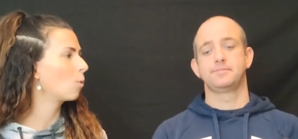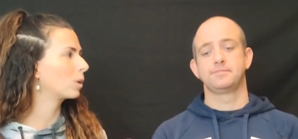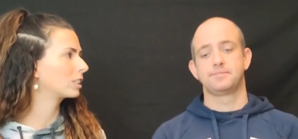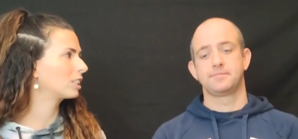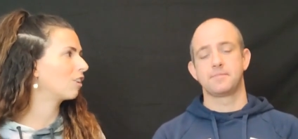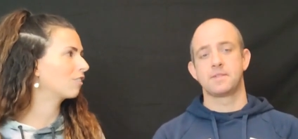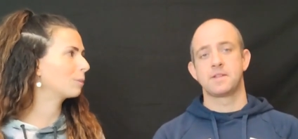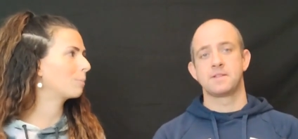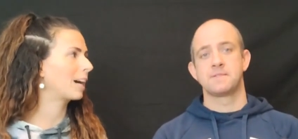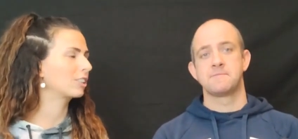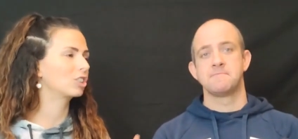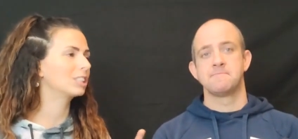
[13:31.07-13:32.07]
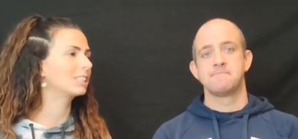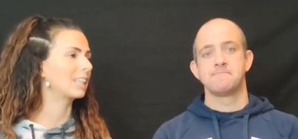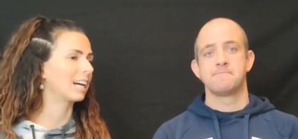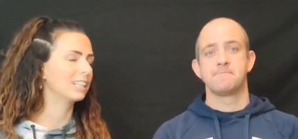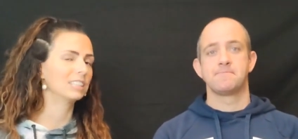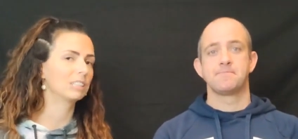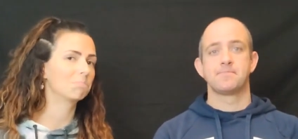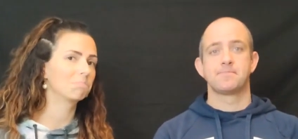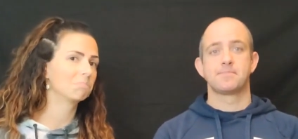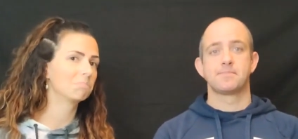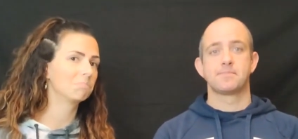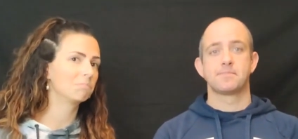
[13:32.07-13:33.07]
Speaker 1: Where self-compassion says,
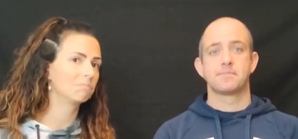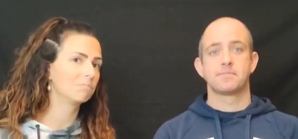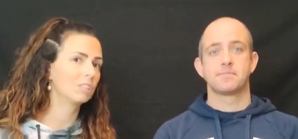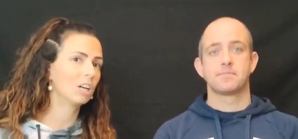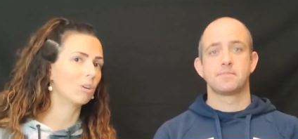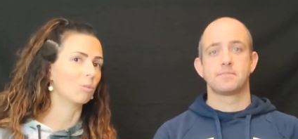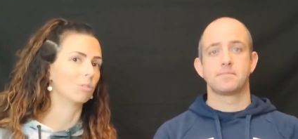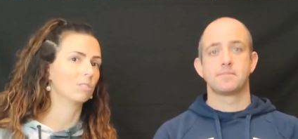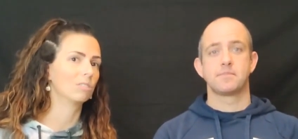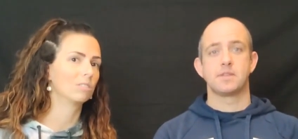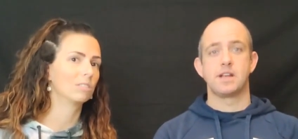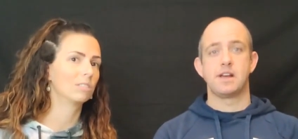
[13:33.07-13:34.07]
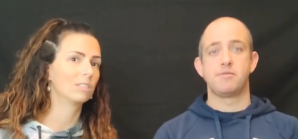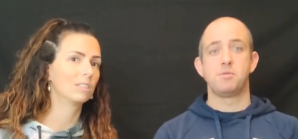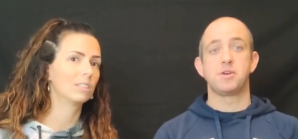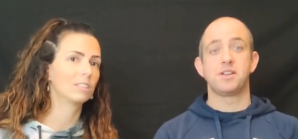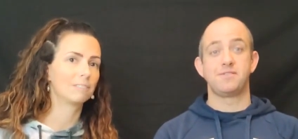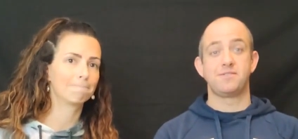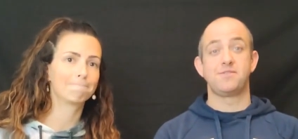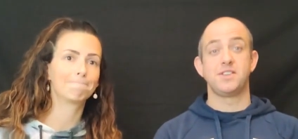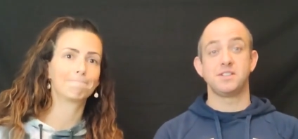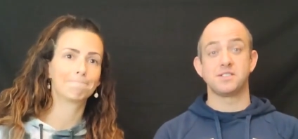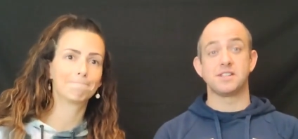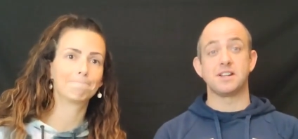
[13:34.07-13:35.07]
no.
Speaker 2: Everybody
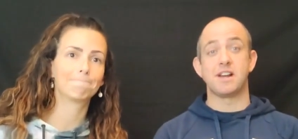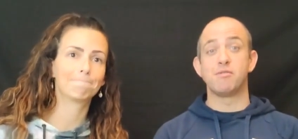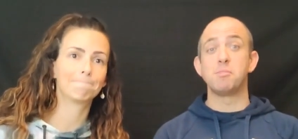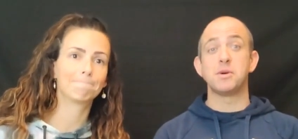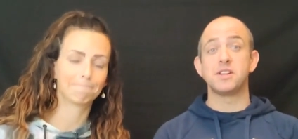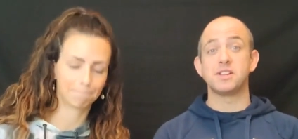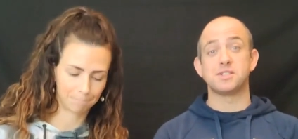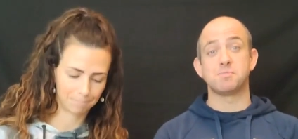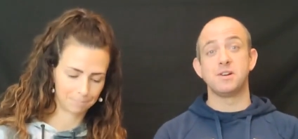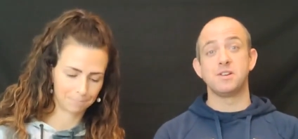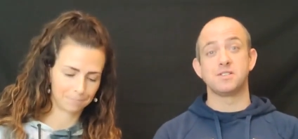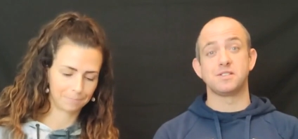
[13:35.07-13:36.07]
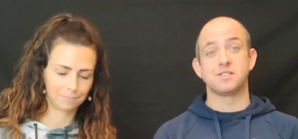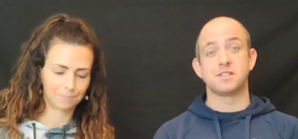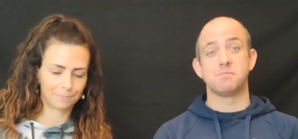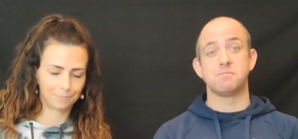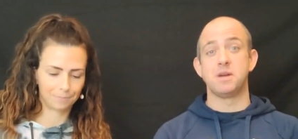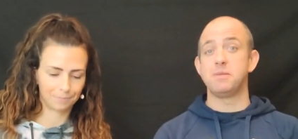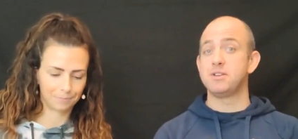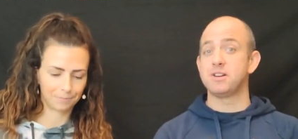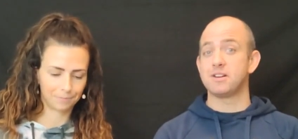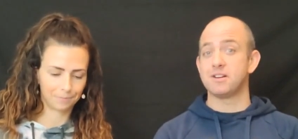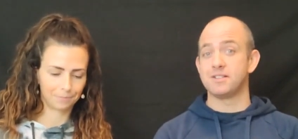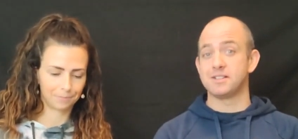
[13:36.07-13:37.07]
feels it. Everybody experiences it. Maybe
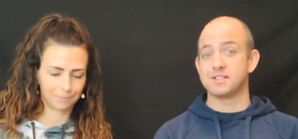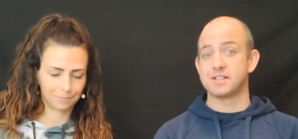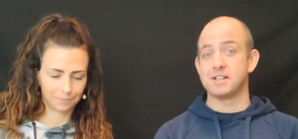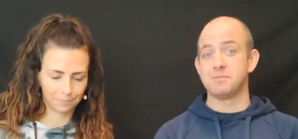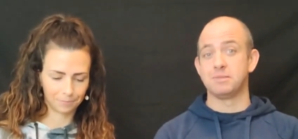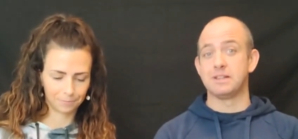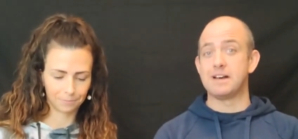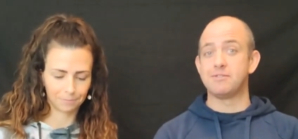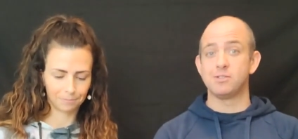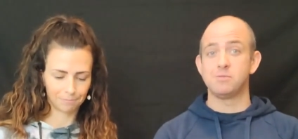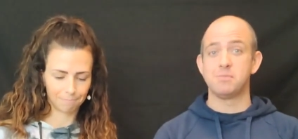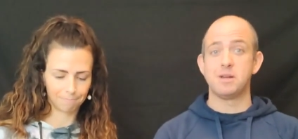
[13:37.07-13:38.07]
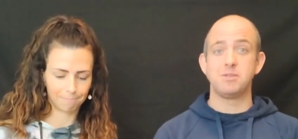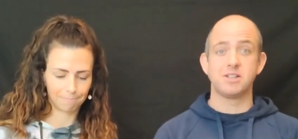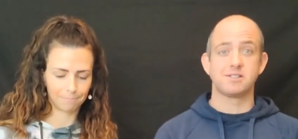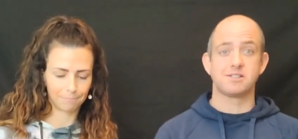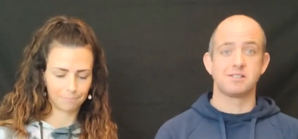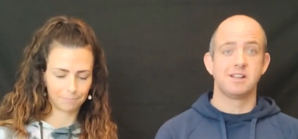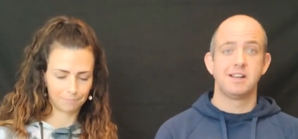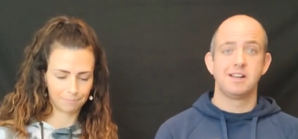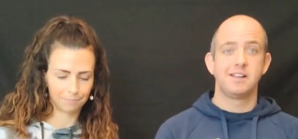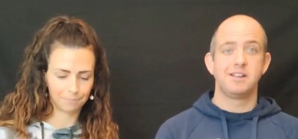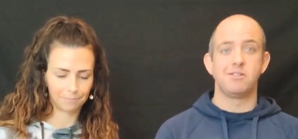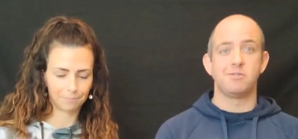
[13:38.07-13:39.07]
not on the same level. Maybe it's,
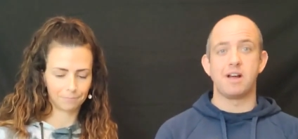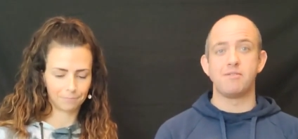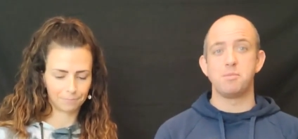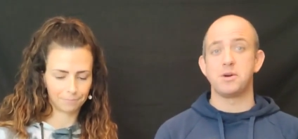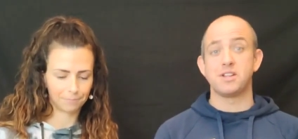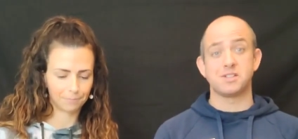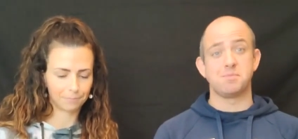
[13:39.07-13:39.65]
everybody